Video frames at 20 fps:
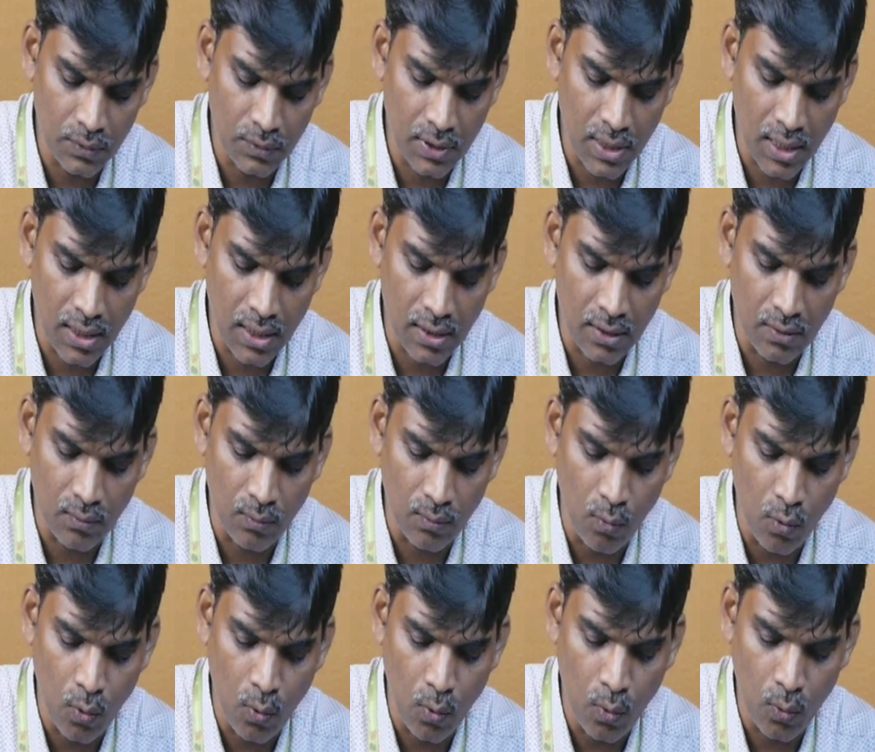
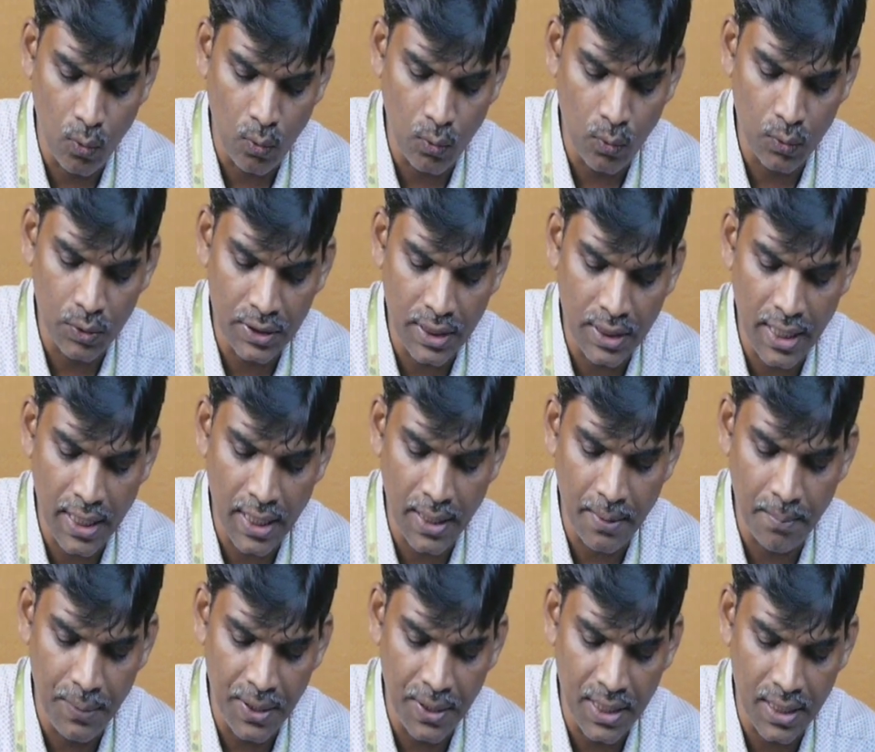triangle
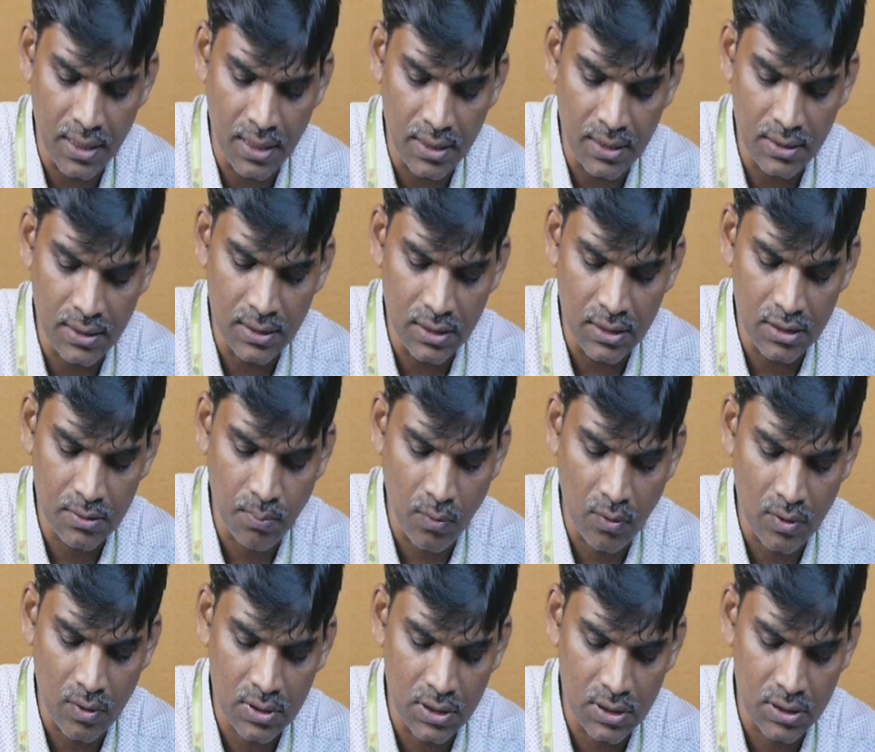OAB, this
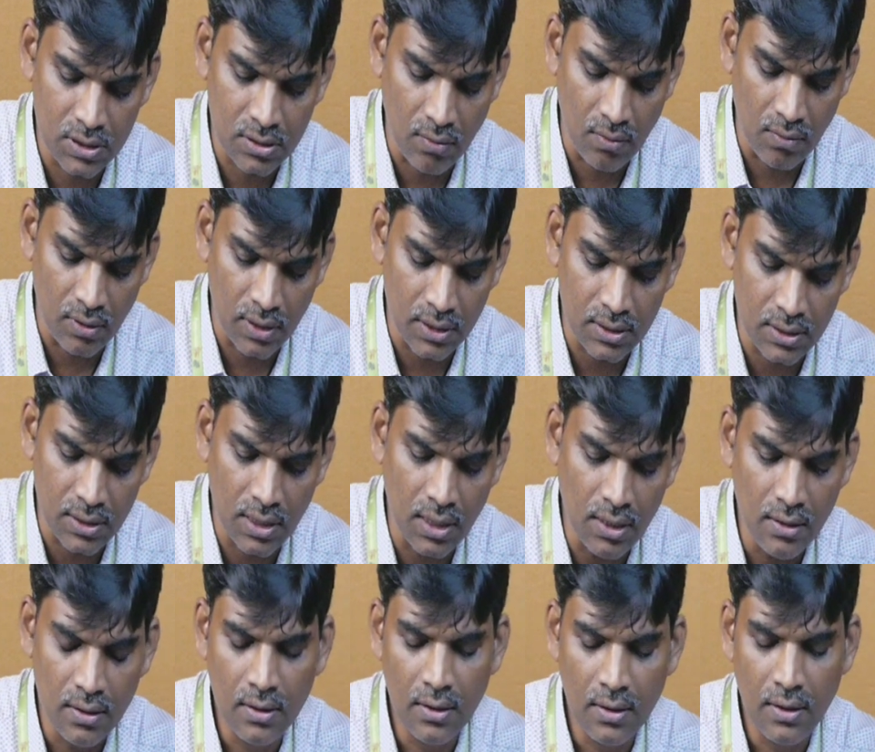portion is called as a
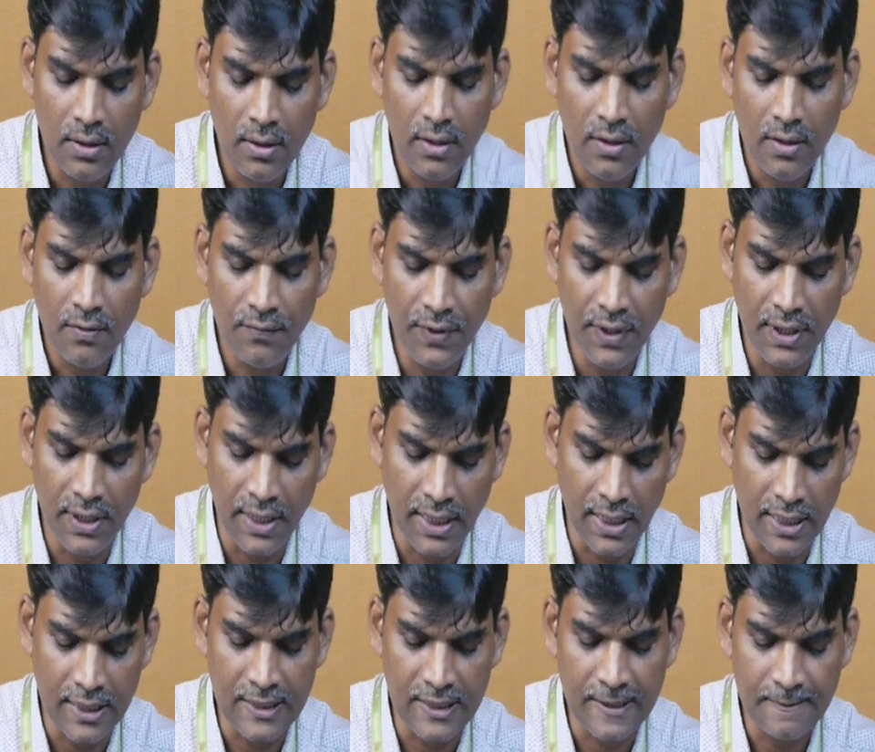field
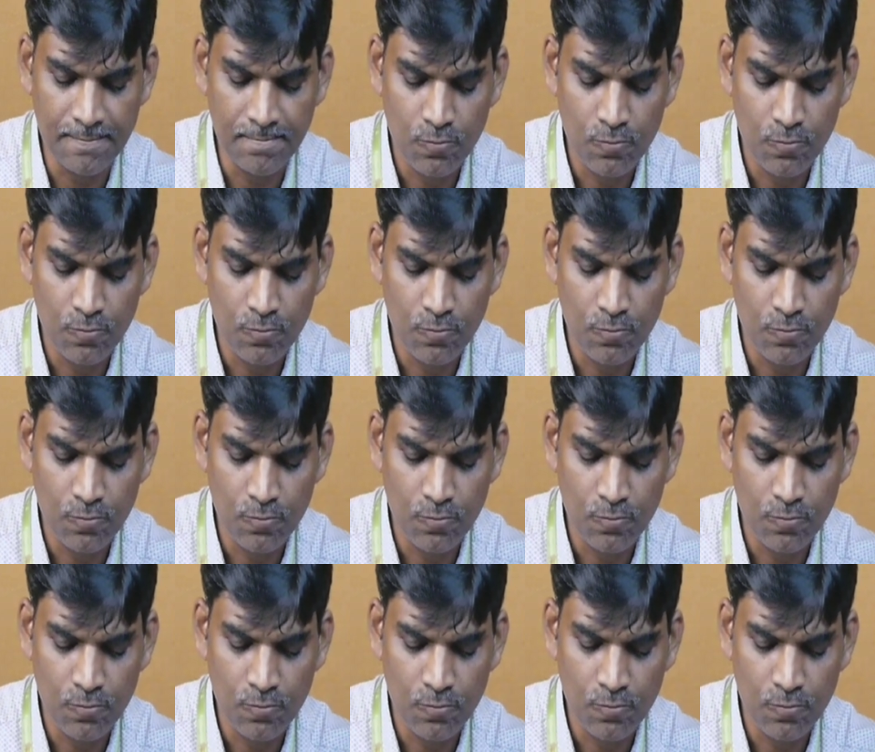energy.